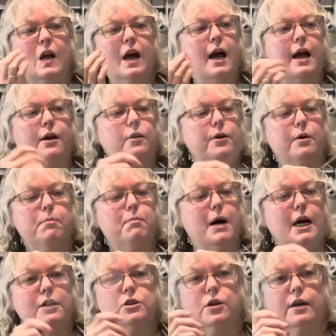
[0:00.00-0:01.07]
I don't know,
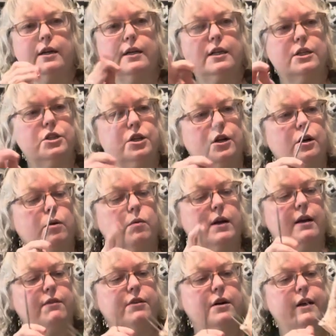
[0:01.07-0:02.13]
Mantra Edition or
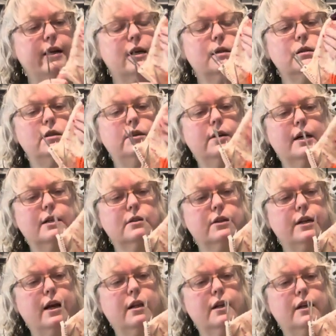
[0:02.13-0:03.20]
whatever it is. You guys are
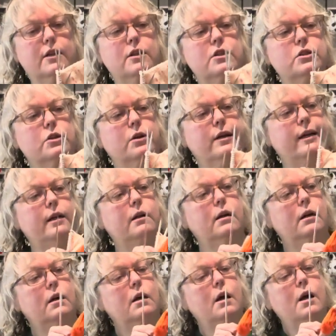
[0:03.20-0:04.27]
yelling at the screen.
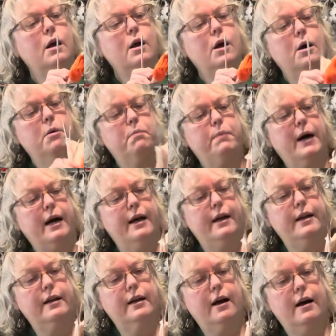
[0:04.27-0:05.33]

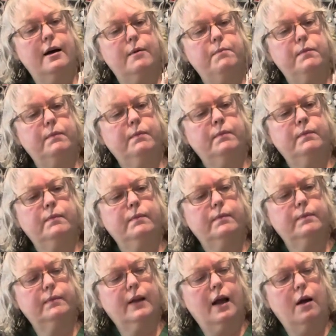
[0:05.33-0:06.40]
But
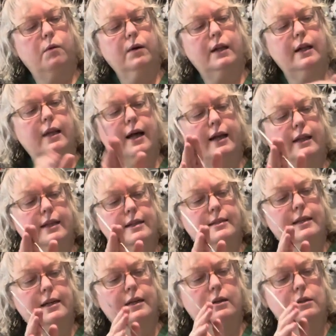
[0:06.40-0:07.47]
I really like these
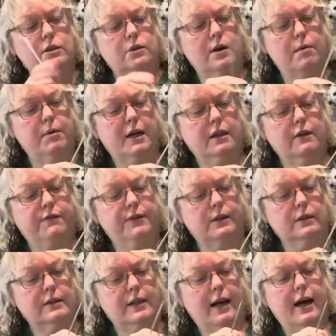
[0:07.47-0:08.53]
needles, so I bought the full
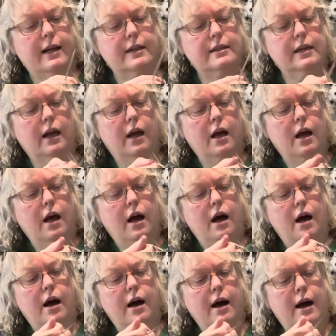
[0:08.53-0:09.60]
set.
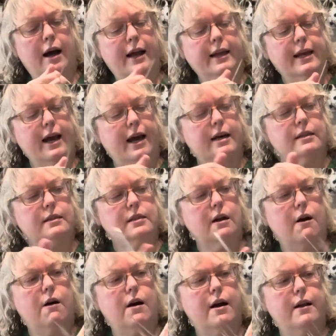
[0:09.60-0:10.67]
I cast
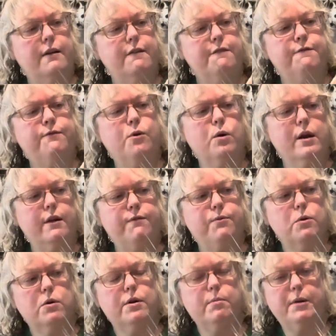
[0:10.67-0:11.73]
on
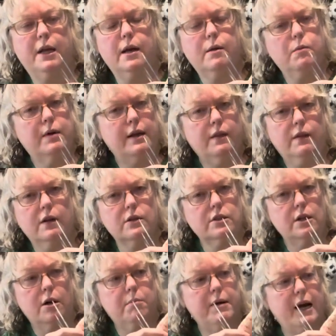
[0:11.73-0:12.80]
44 to begin with. There's
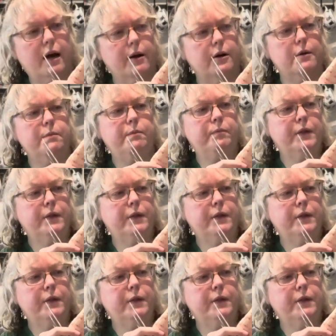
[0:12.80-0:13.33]
no pattern.